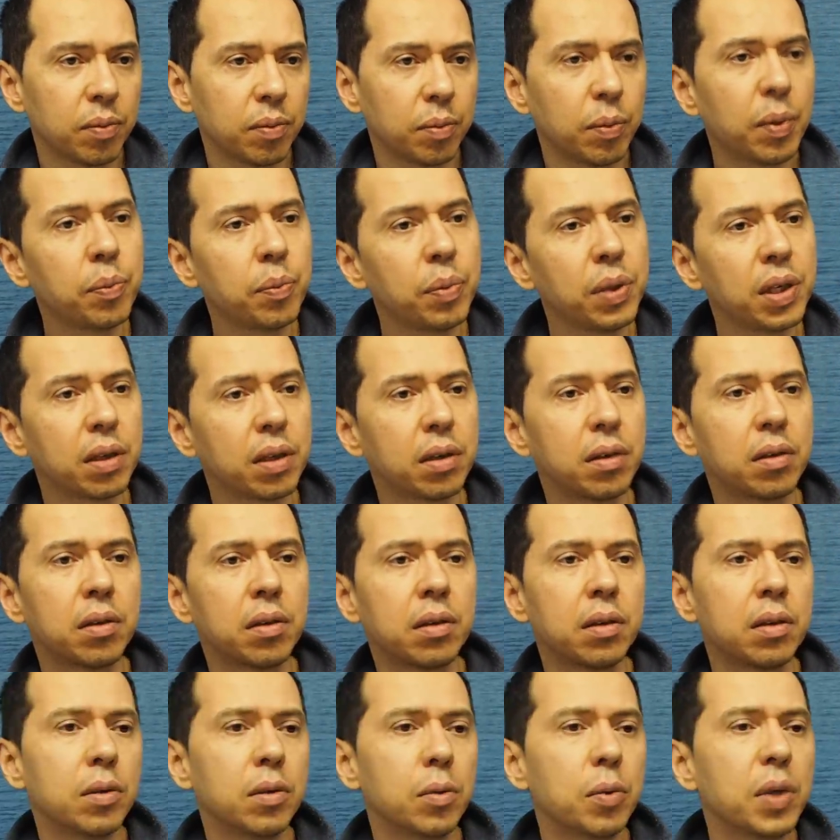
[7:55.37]
a big
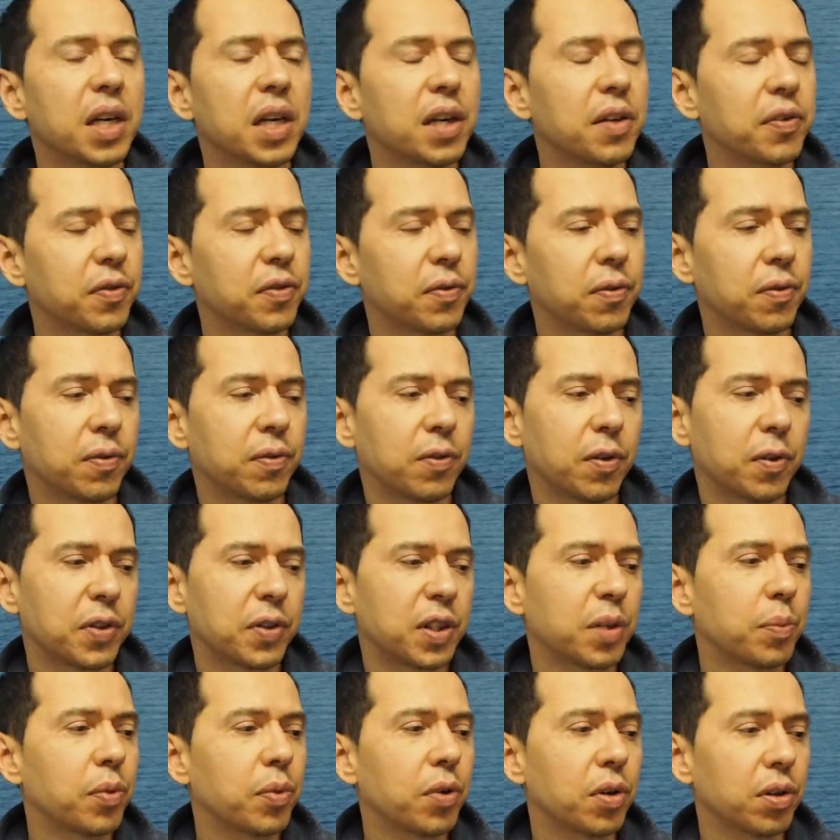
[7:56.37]
wave of
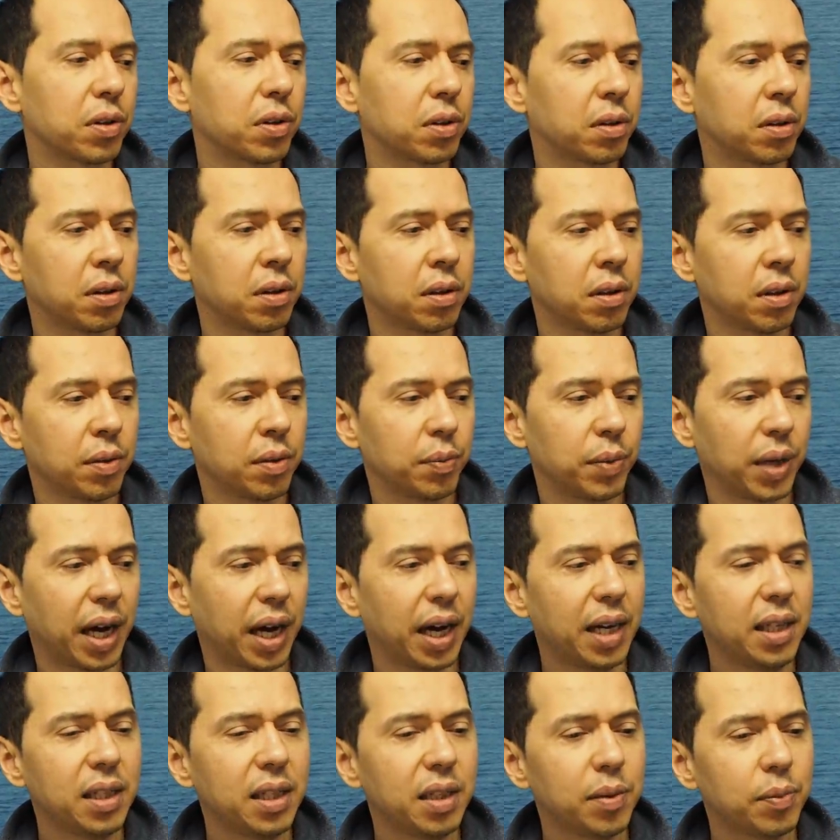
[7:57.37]
support
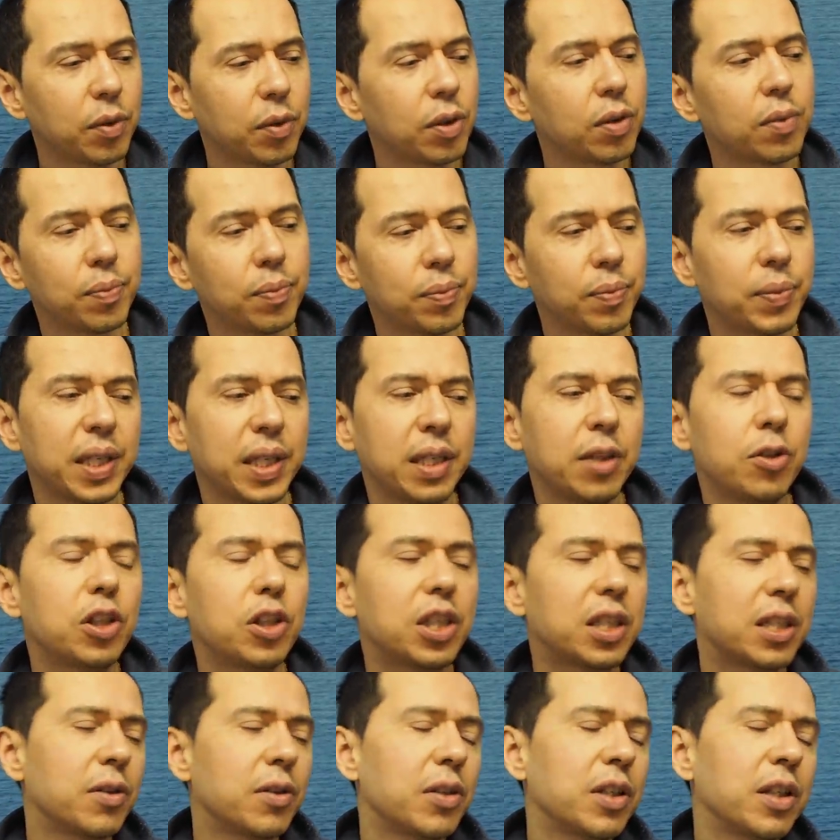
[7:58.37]
behind him, or, but you
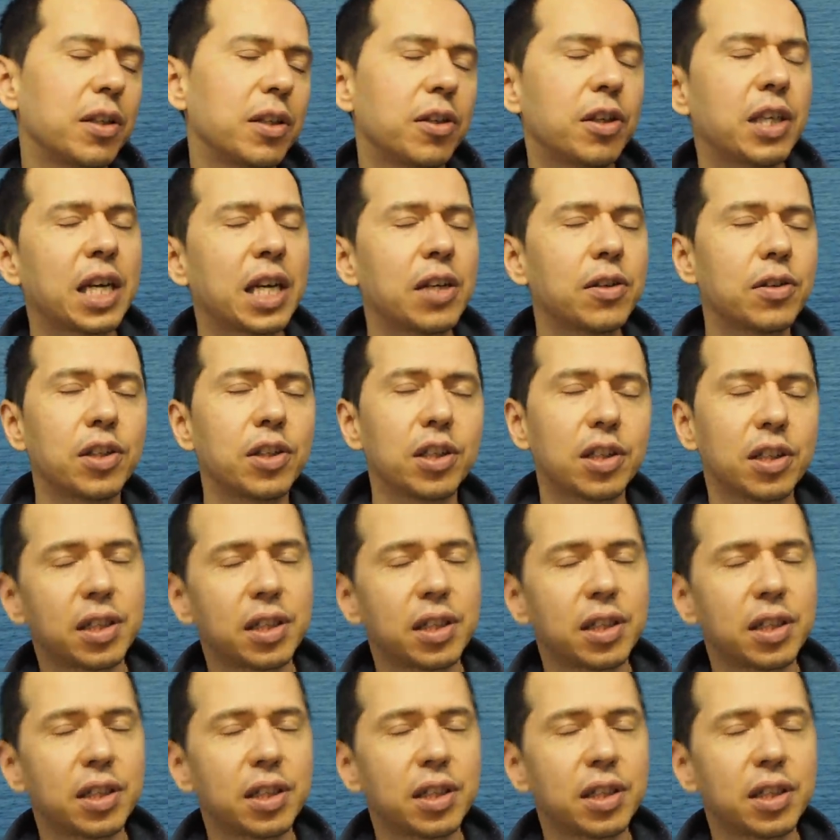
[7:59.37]
just you cannot just